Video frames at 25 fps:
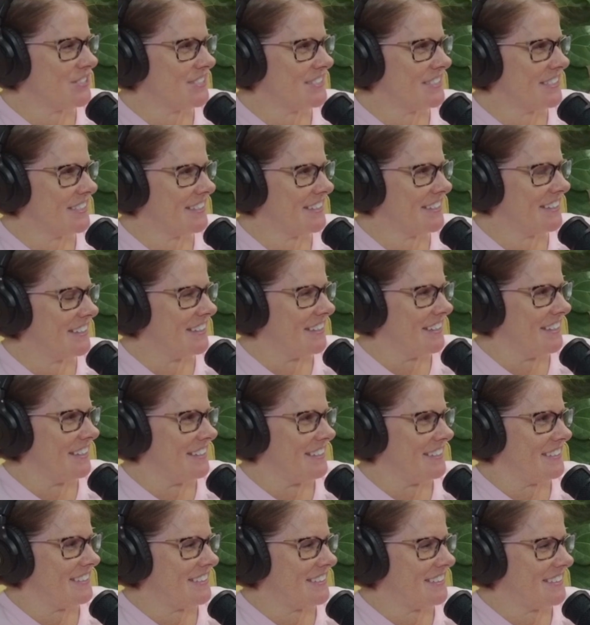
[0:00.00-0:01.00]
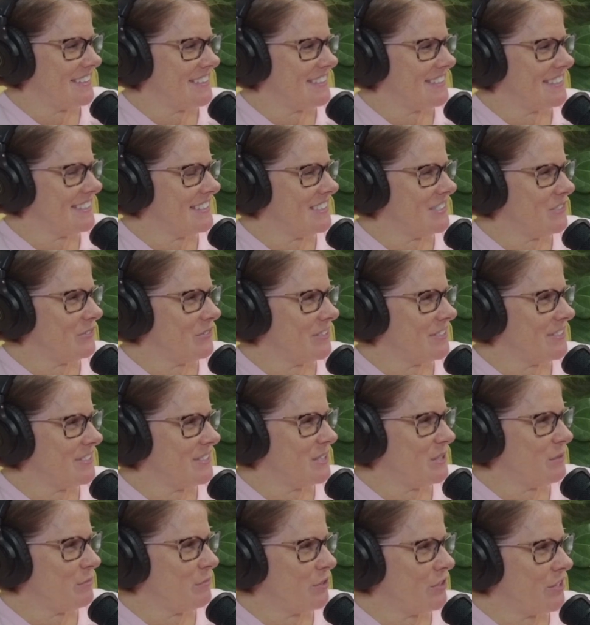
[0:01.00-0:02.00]
to listen to us
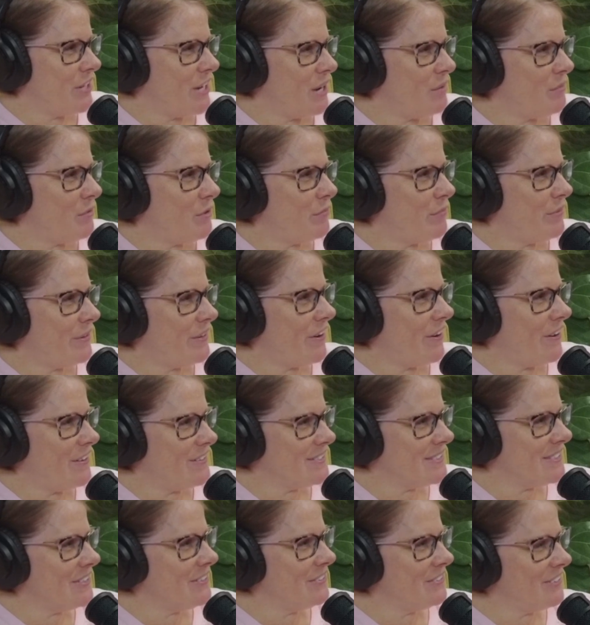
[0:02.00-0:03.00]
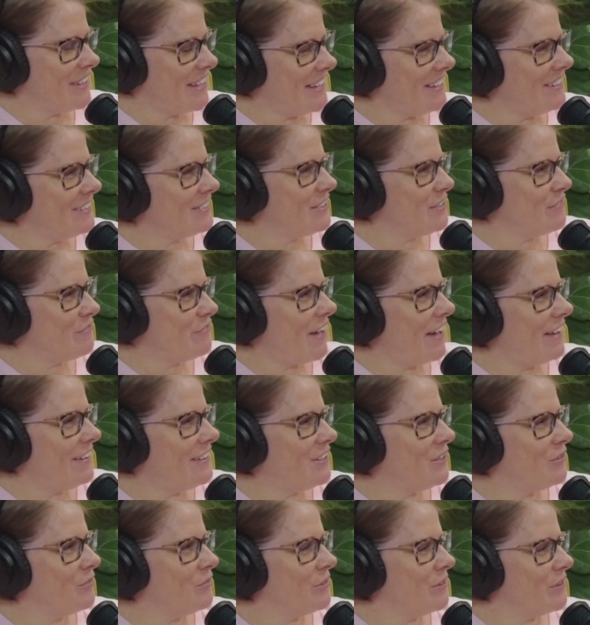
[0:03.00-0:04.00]
yammer, but also like the
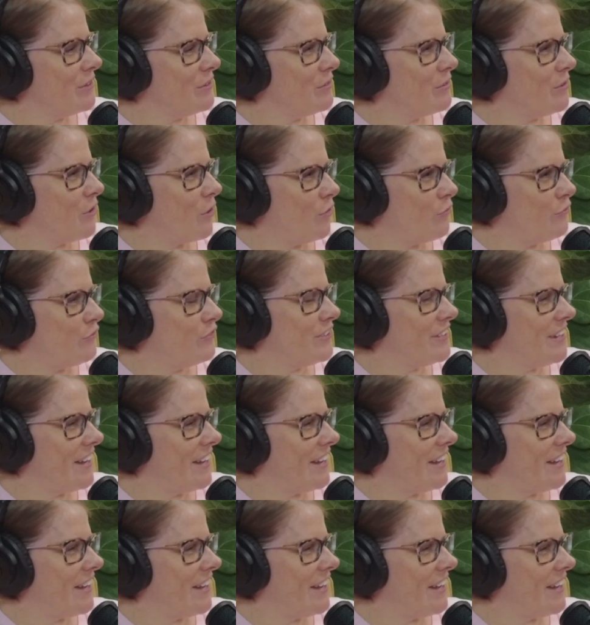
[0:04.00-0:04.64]
value we're hopefully